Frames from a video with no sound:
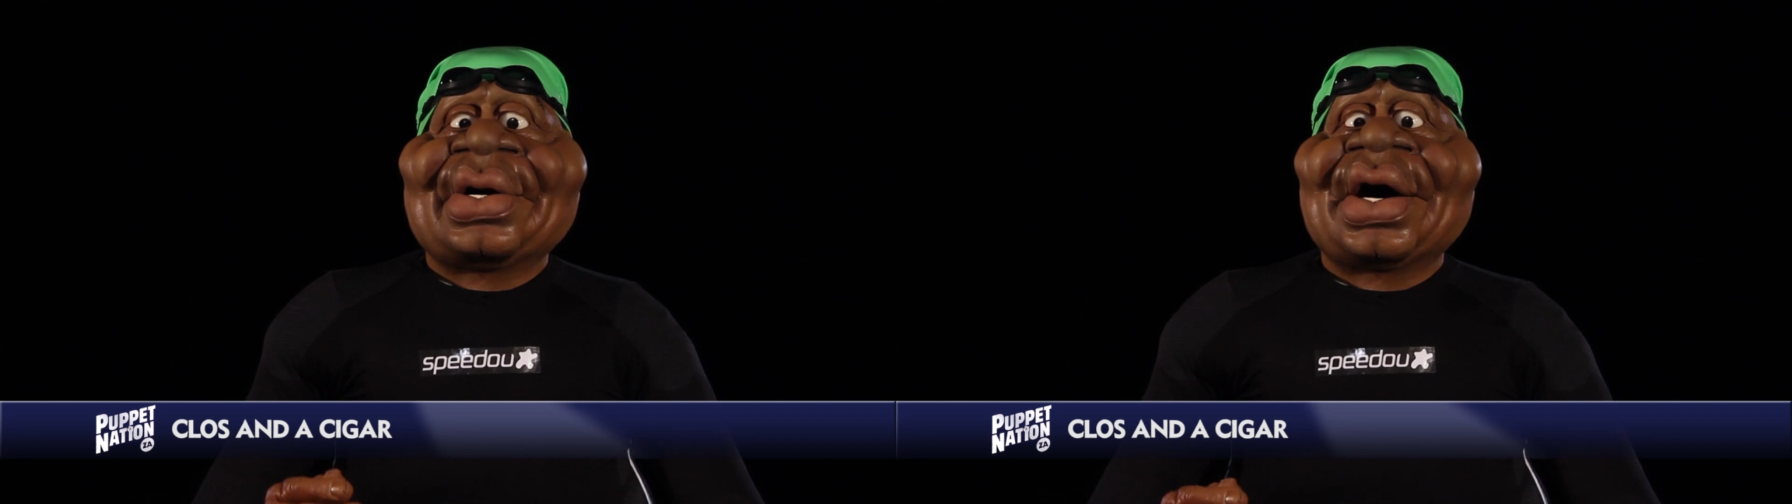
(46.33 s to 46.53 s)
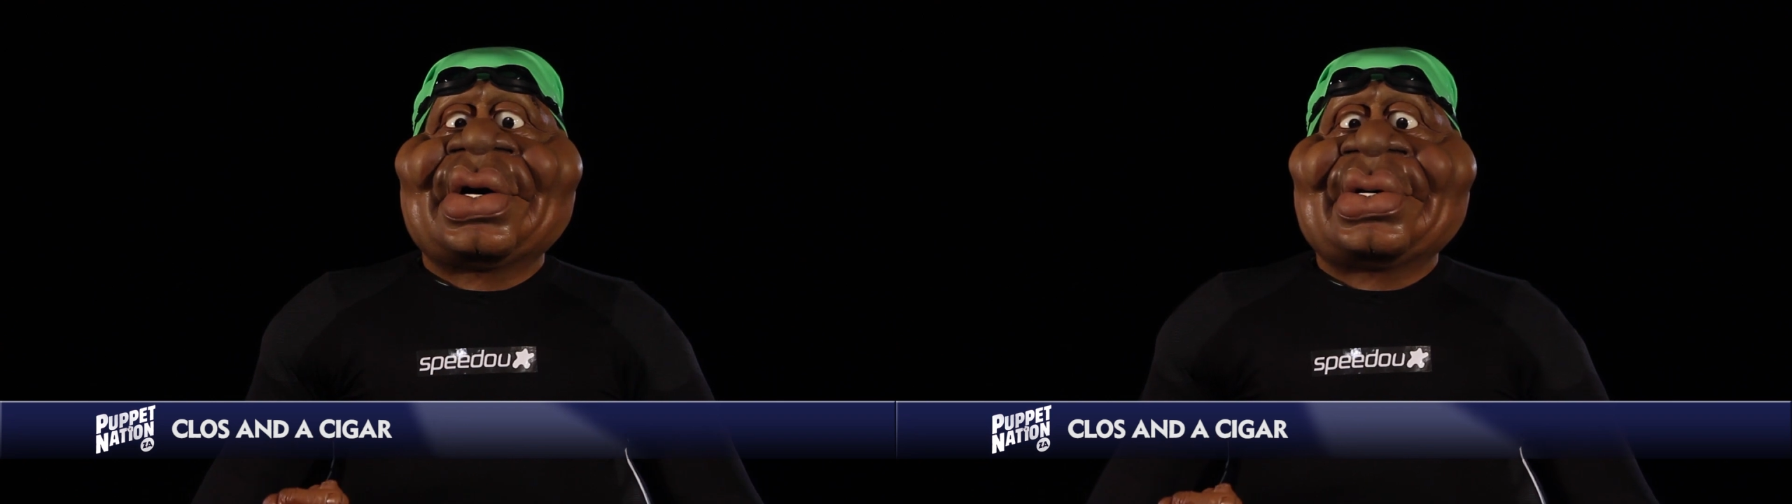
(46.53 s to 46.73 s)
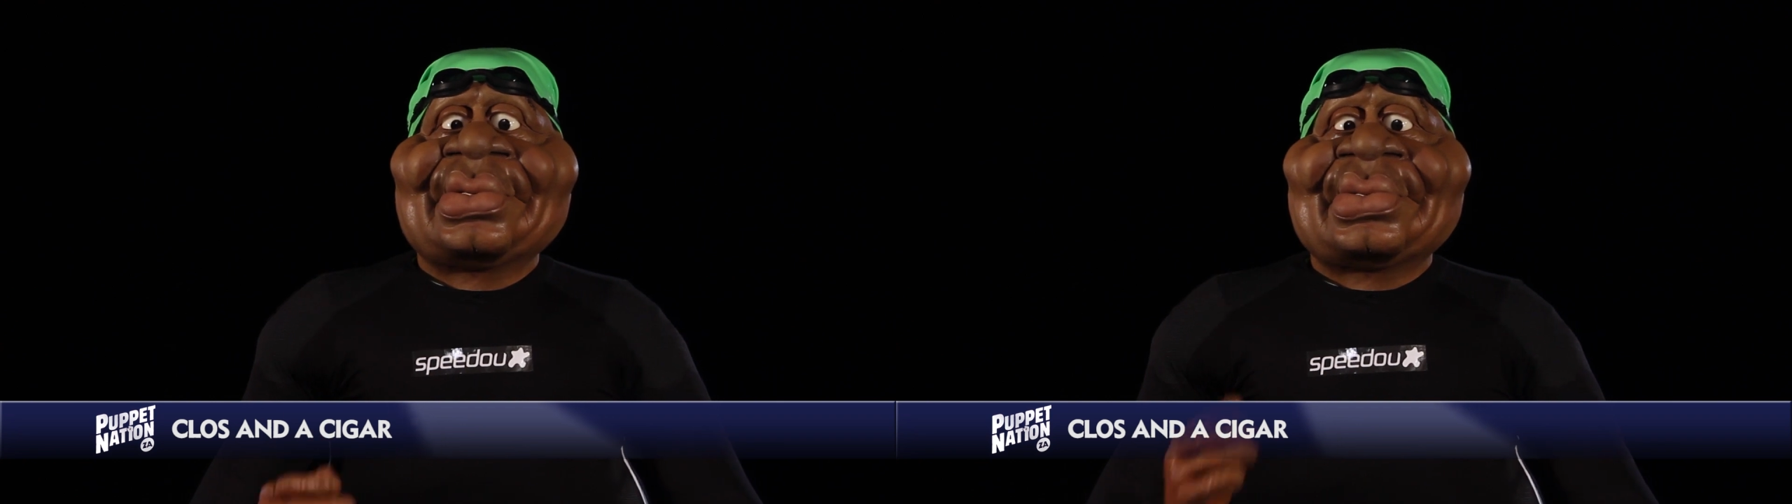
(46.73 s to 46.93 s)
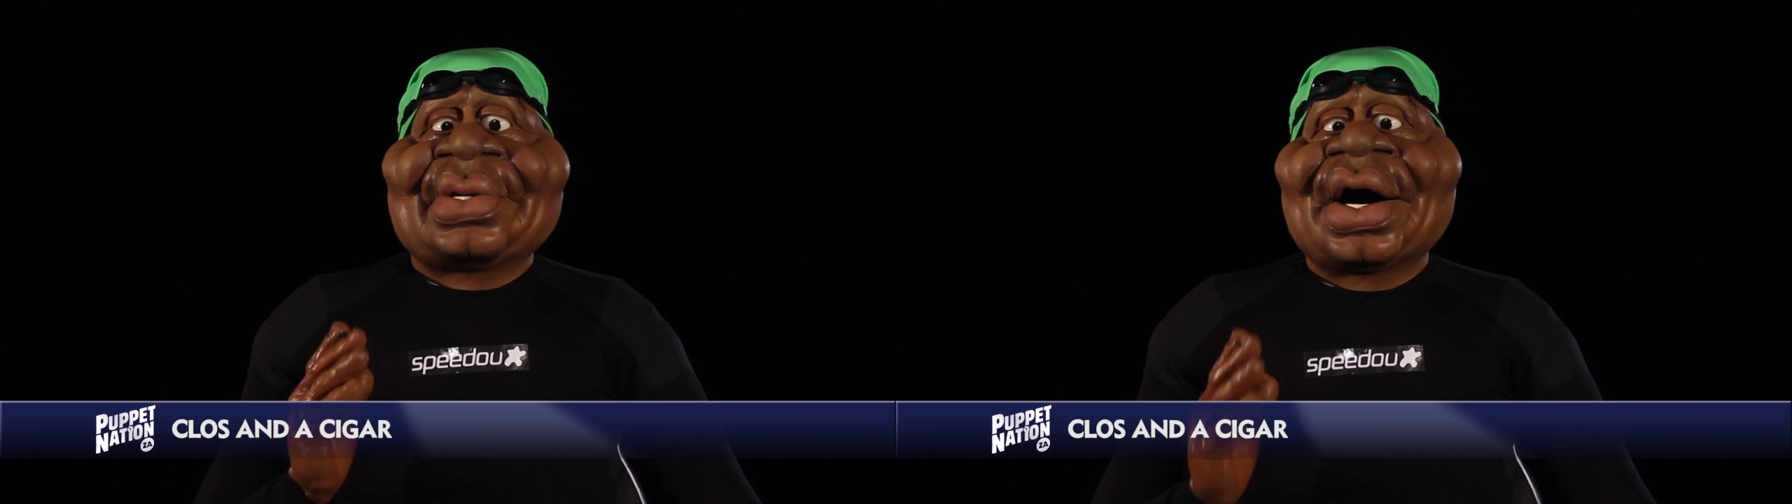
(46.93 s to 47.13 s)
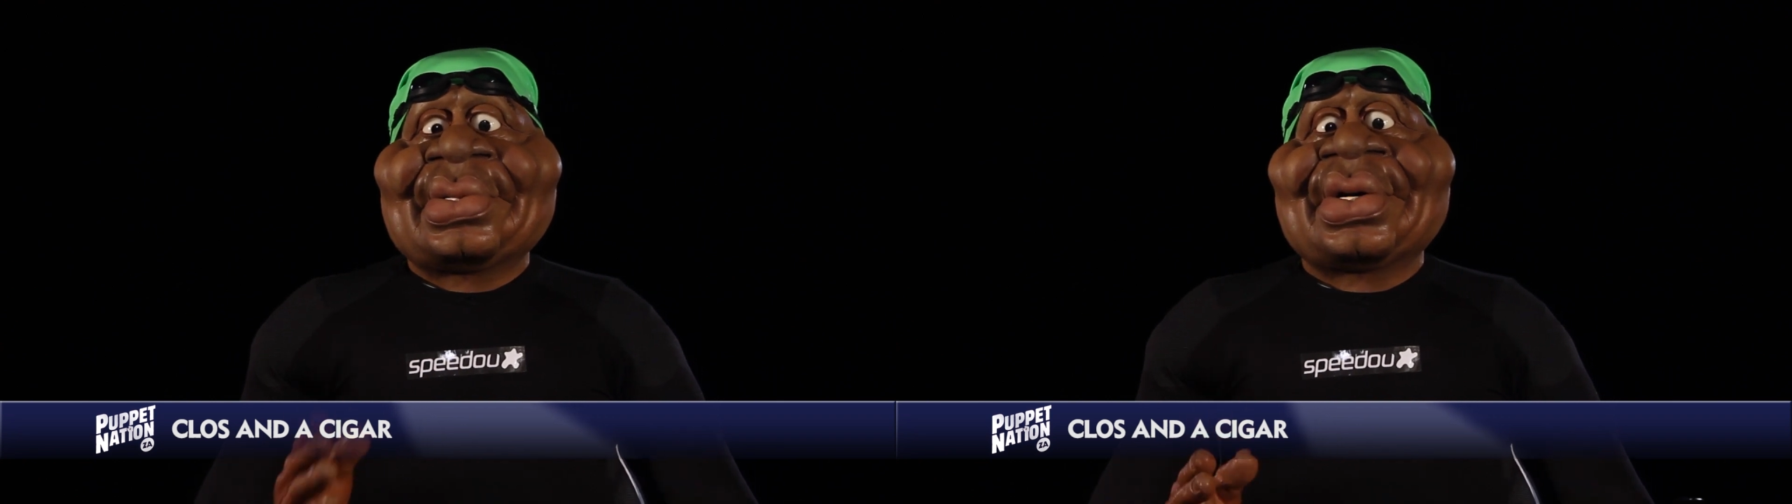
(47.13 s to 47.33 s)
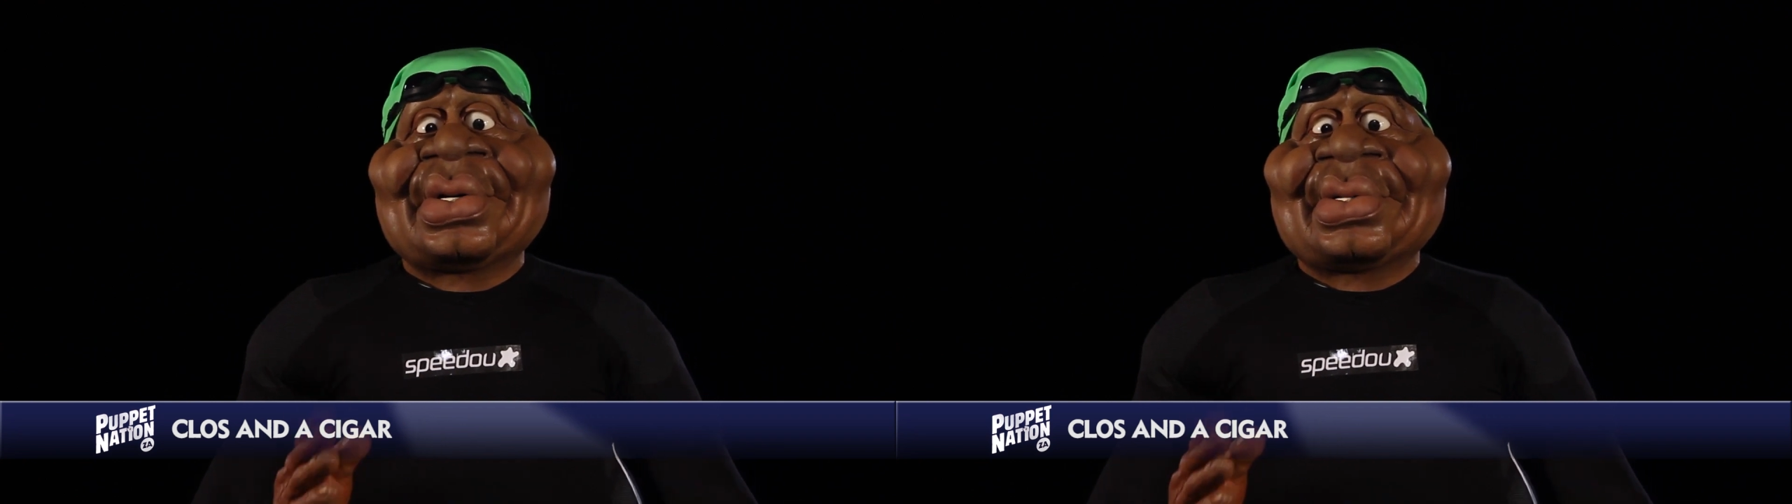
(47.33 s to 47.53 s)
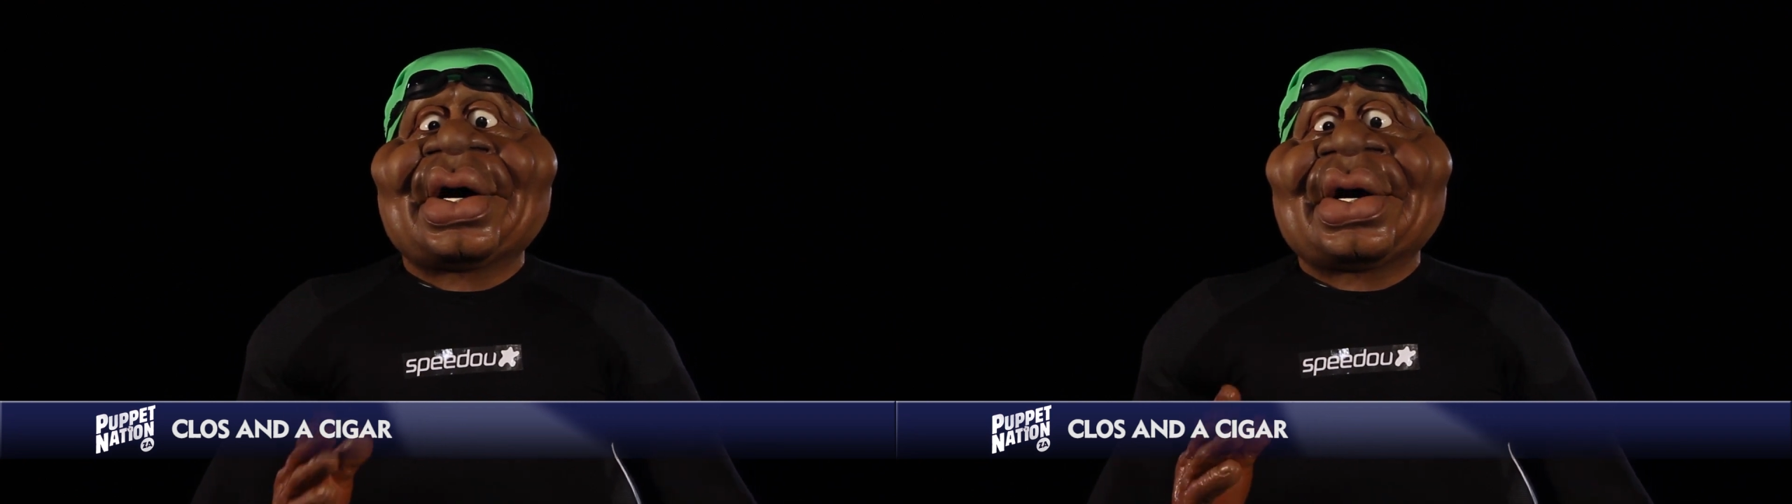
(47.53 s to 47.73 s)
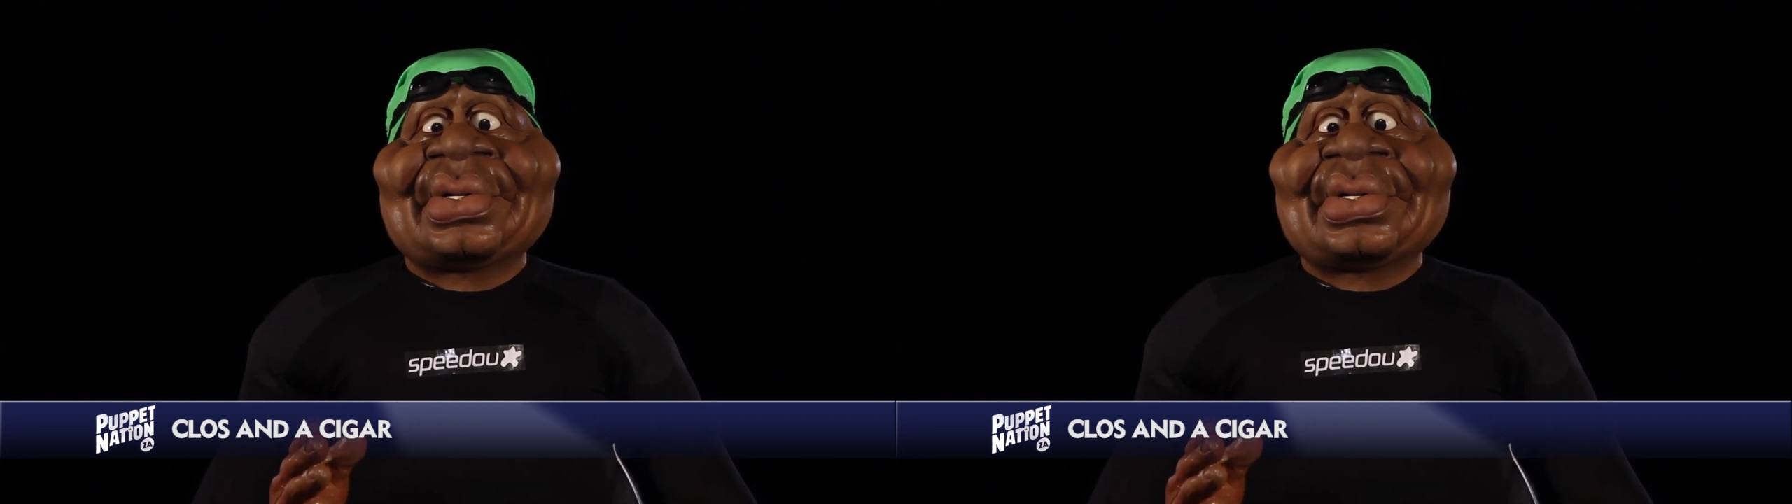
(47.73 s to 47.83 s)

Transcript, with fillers: codes with equal